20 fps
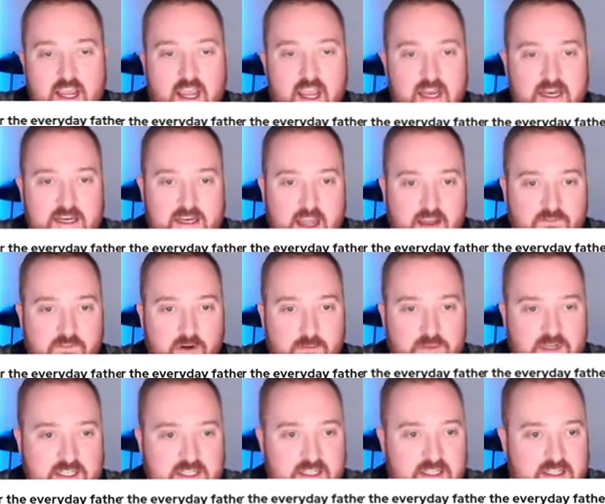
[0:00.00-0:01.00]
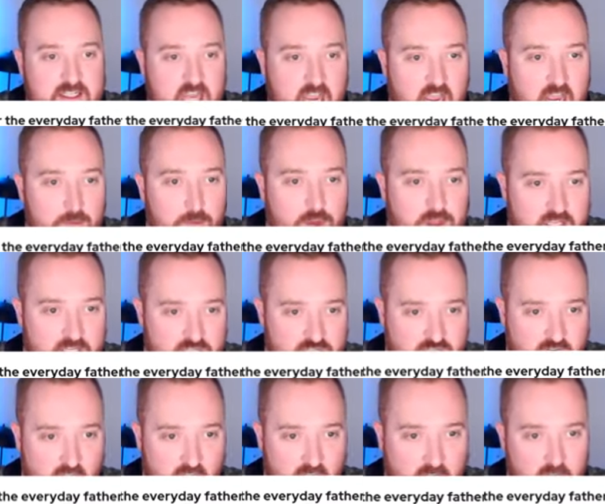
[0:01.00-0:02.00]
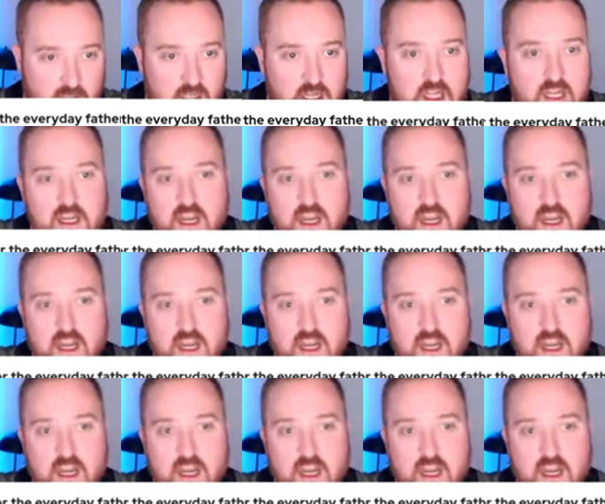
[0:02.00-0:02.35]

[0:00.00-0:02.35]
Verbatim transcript: and never misses time with his child.